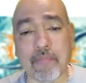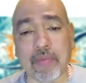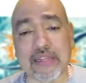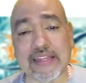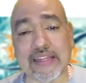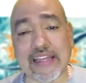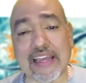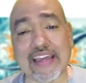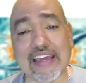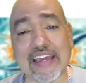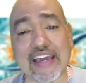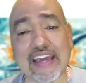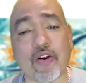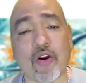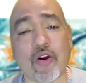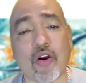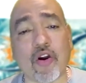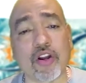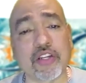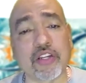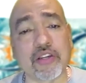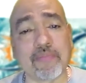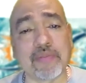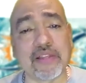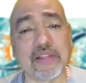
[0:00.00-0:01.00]
but they get
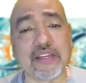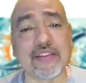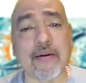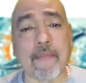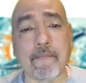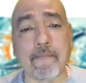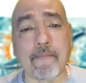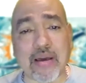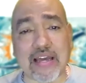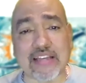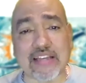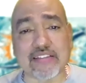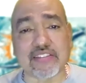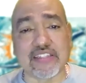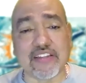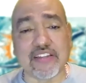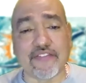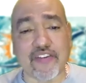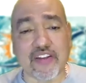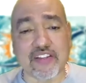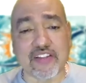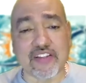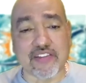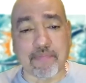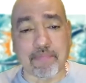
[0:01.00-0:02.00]
arguably the best
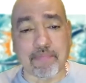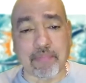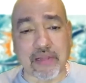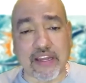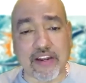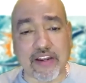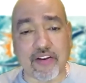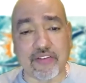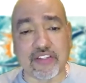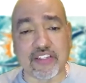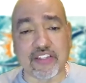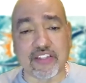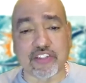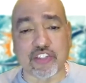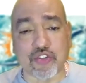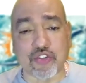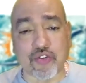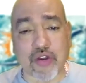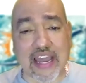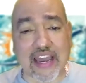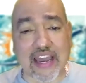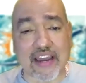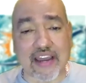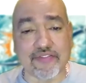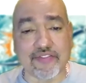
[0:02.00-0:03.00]
defensive player in this
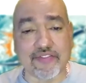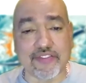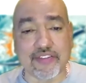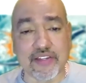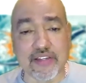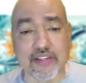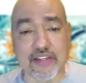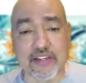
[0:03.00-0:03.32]
draft,